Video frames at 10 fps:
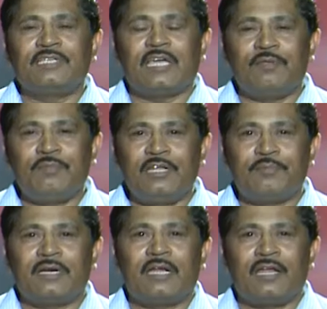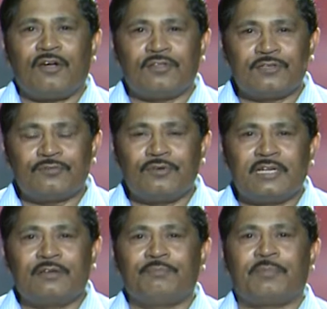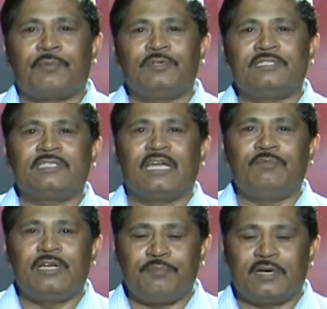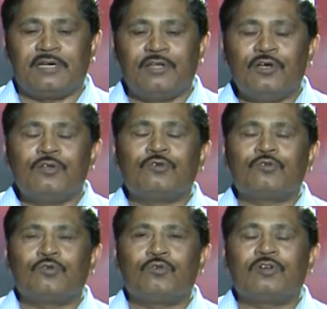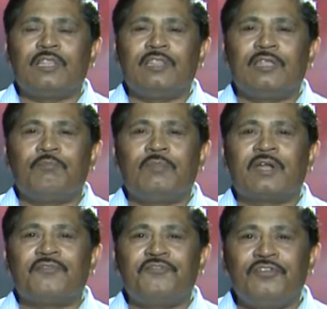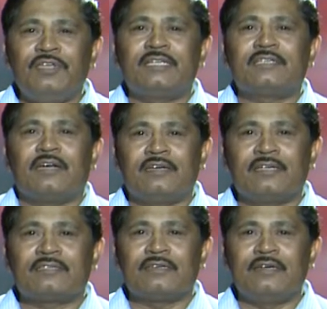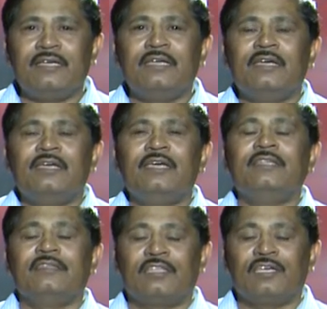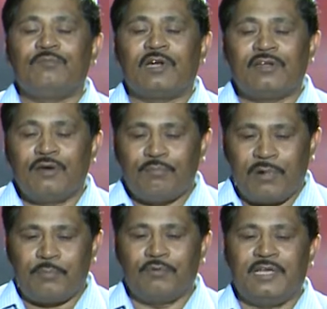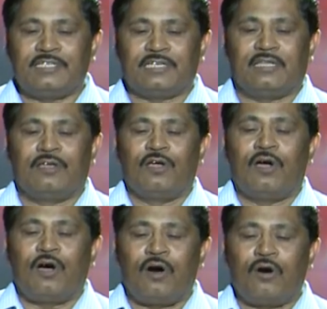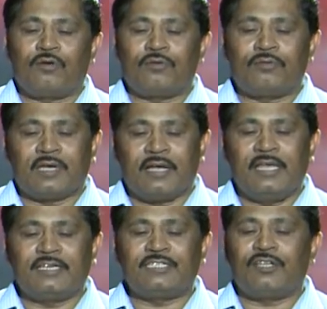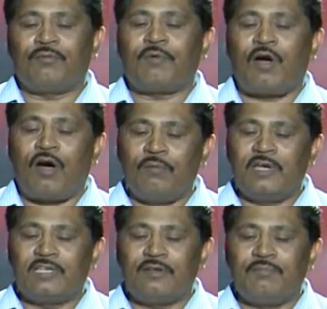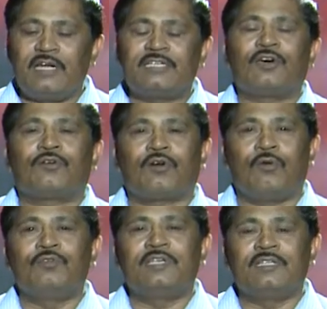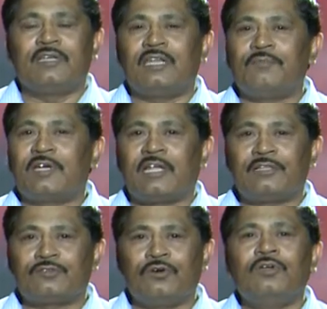can be different and other student population can be different. So total number of units under study is nothing but population, or the collection of all measurements or counts is nothing but also